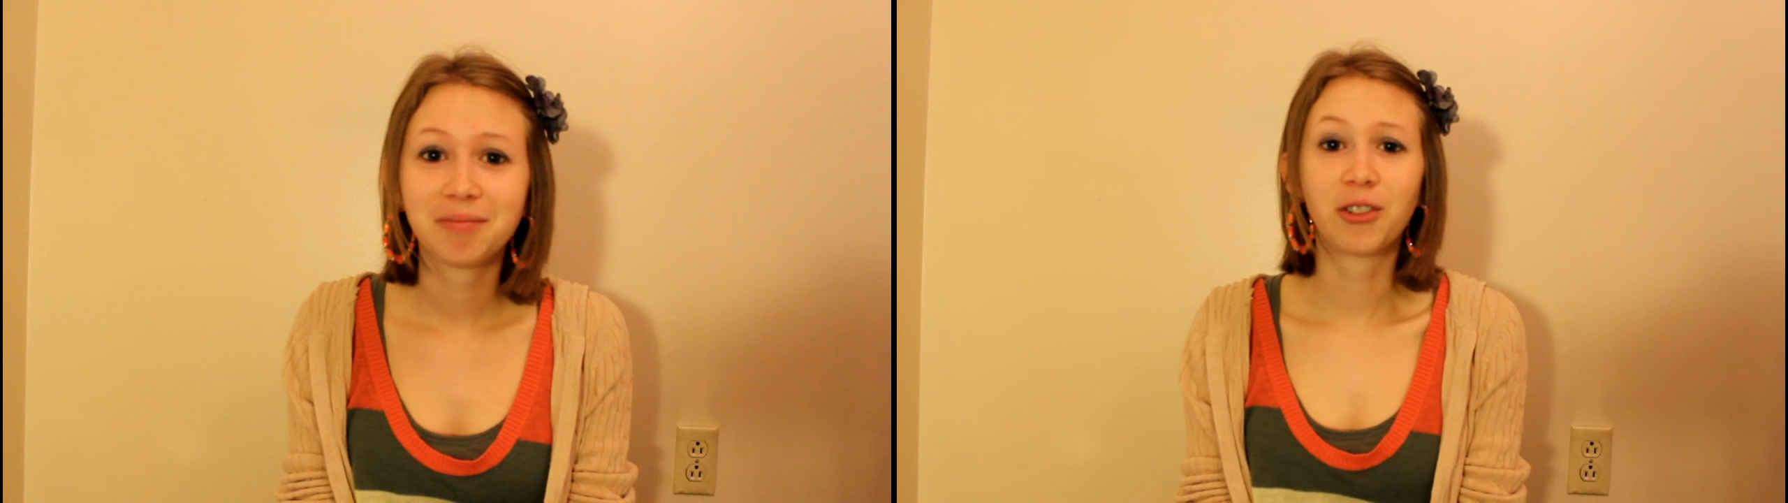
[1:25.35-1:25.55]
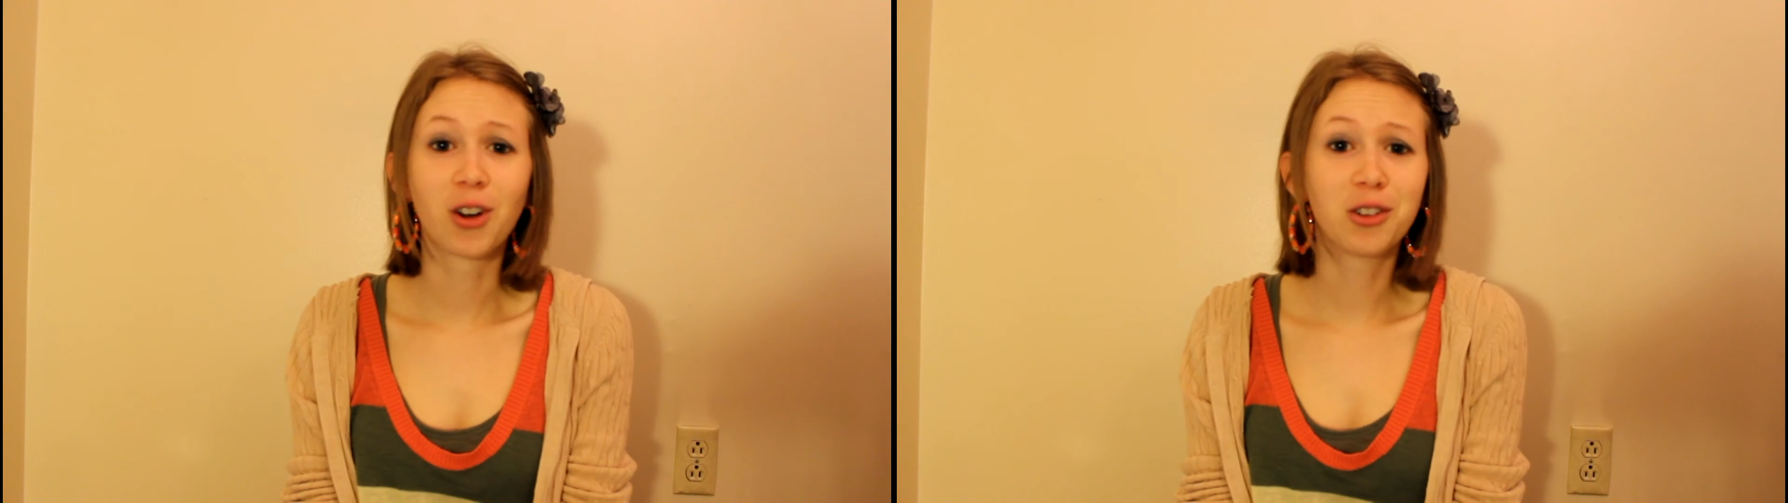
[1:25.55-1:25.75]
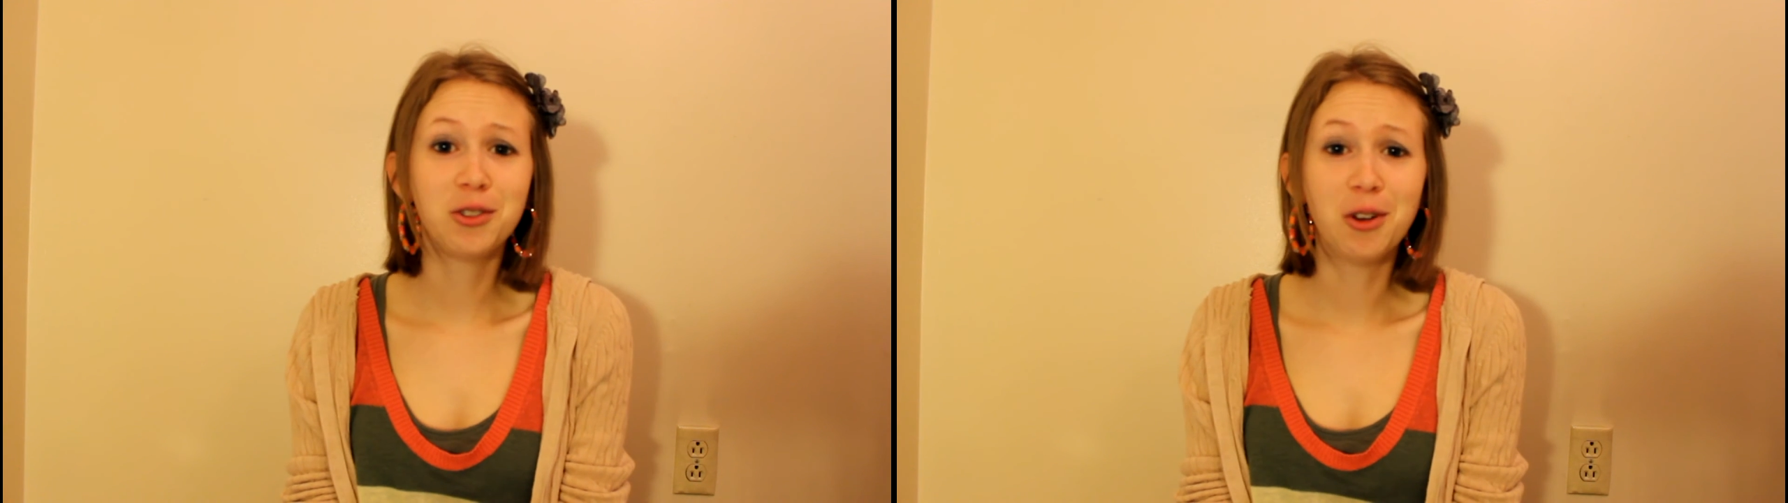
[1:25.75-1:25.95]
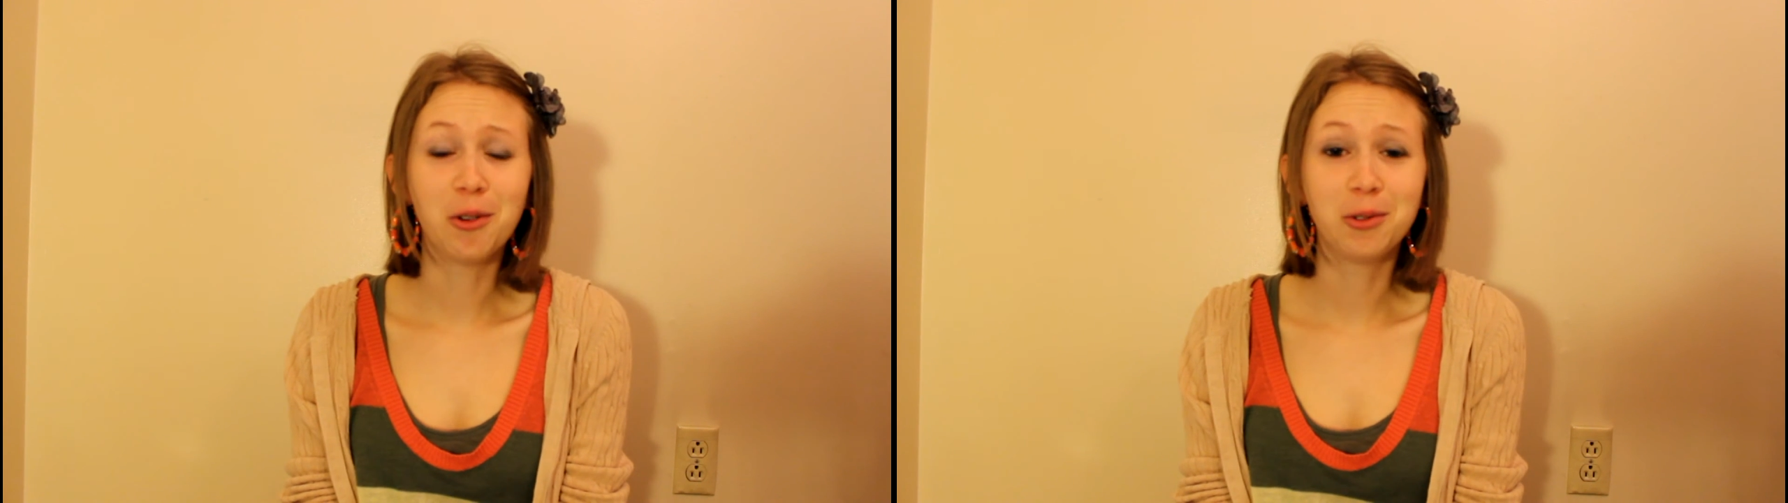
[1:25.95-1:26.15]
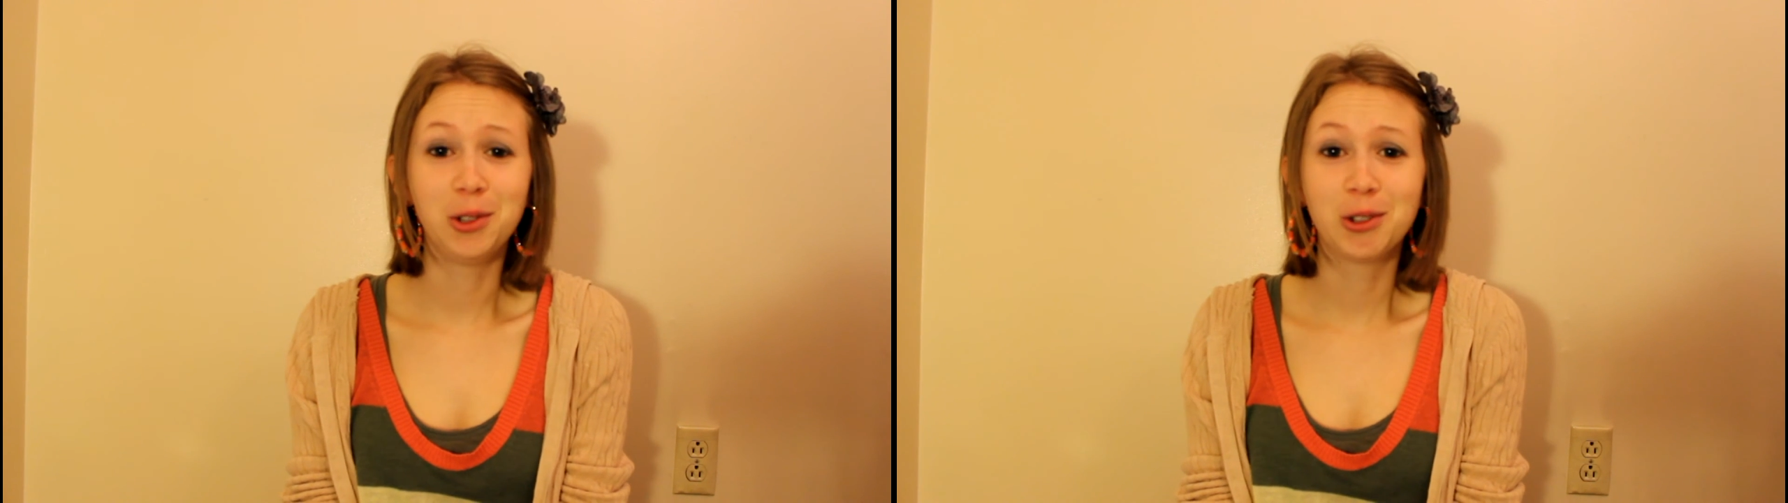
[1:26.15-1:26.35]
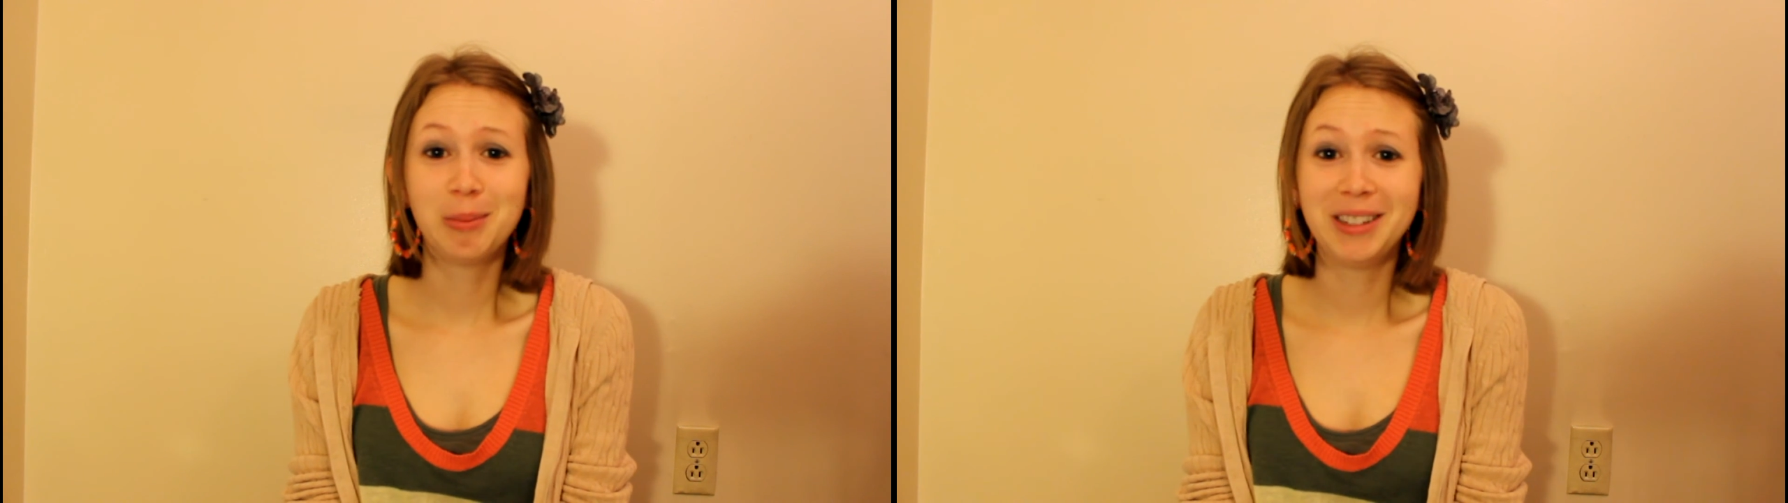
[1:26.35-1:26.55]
For all you know, you could